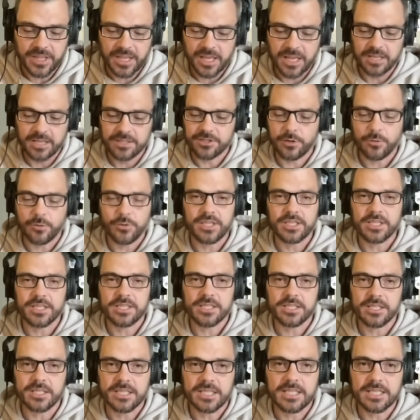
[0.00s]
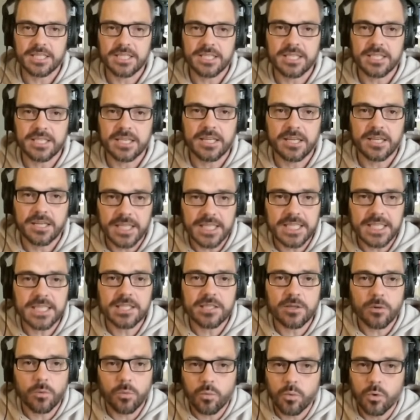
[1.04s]
So this is
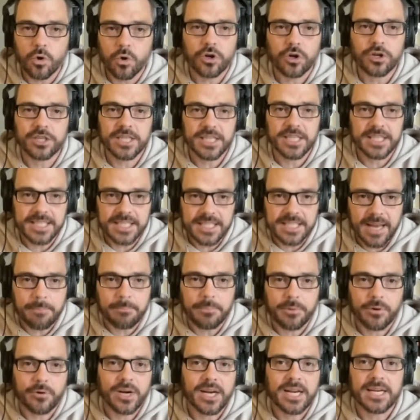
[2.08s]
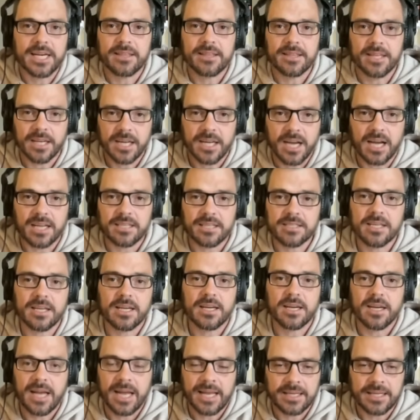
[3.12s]
a war to separate the
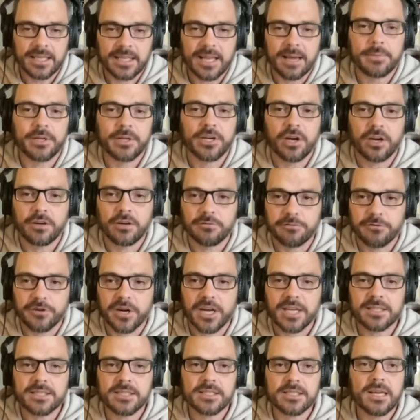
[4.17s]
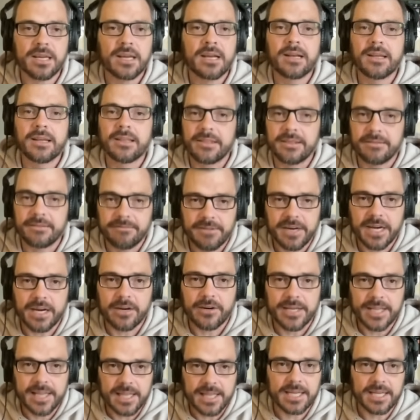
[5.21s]
Gaza and Lebanon fronts, the
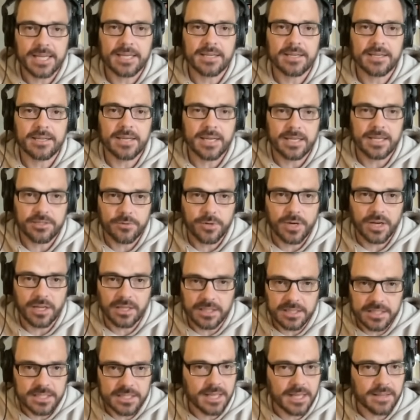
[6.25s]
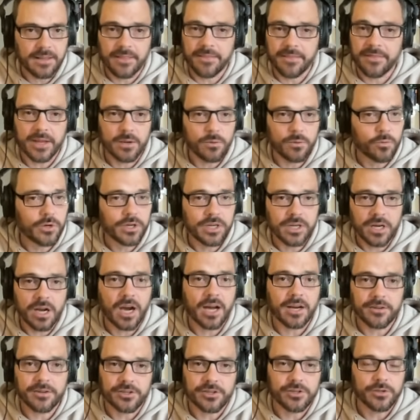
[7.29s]
very thing Nasrallah said that they would
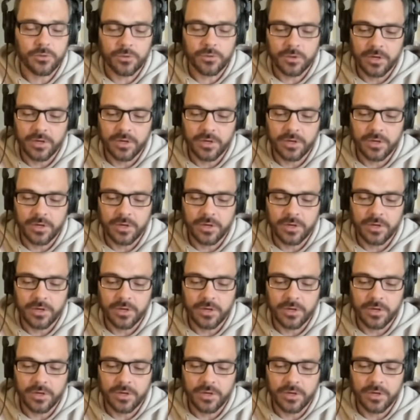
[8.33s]
not do.